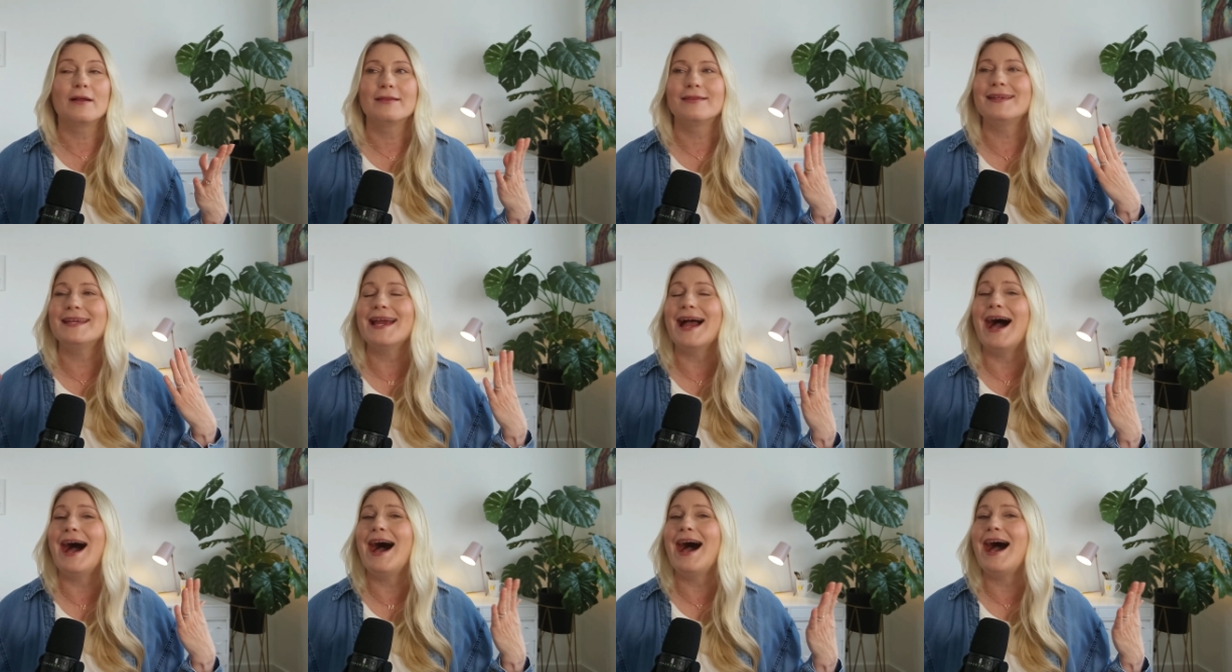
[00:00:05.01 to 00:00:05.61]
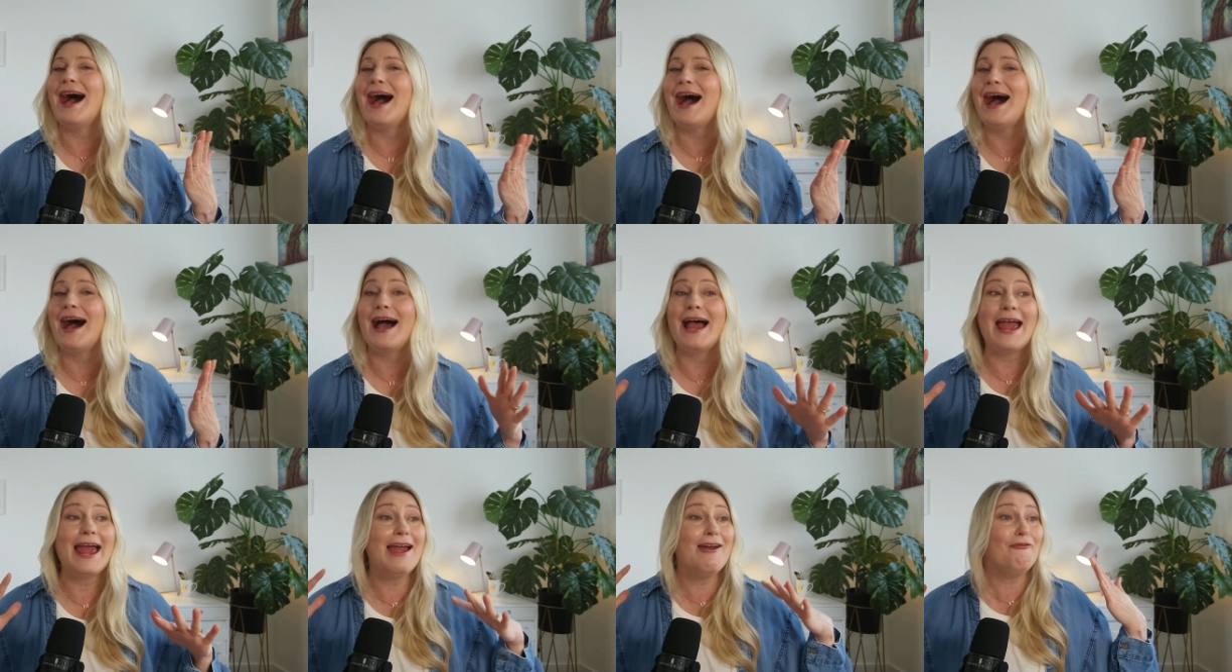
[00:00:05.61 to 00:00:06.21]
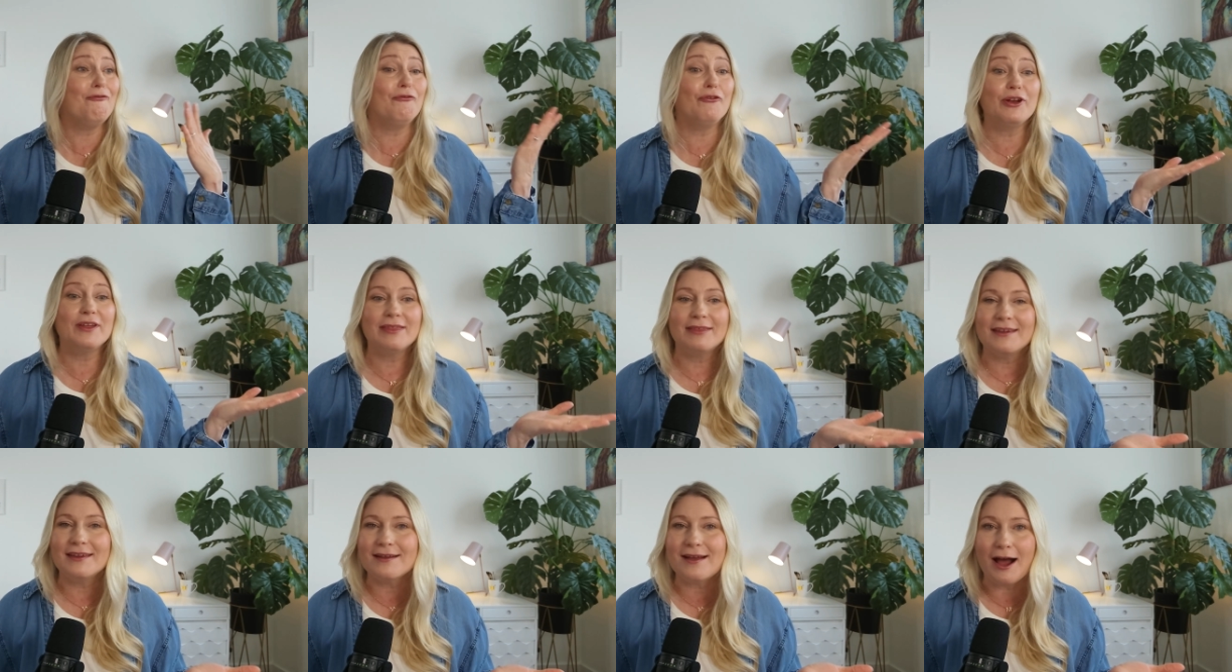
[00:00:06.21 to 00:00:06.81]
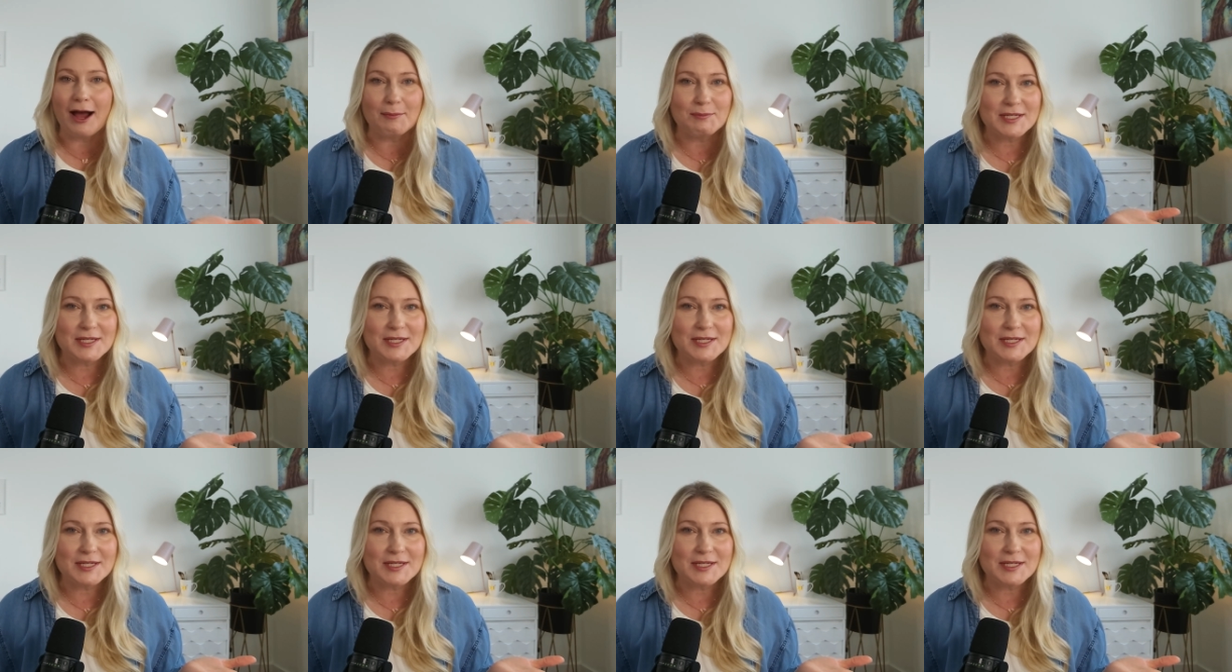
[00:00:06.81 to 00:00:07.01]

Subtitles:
the aha, everything come